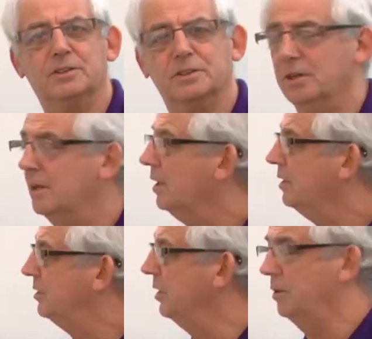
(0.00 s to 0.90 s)
to
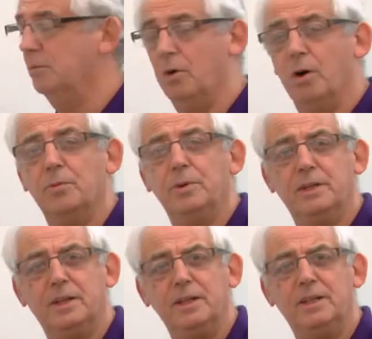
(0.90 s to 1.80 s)
show you why we
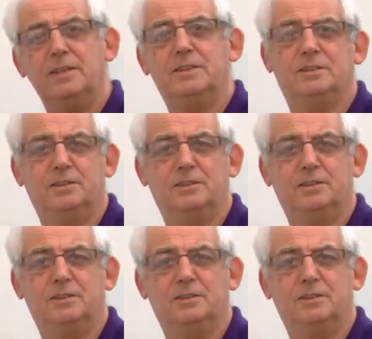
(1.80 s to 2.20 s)
need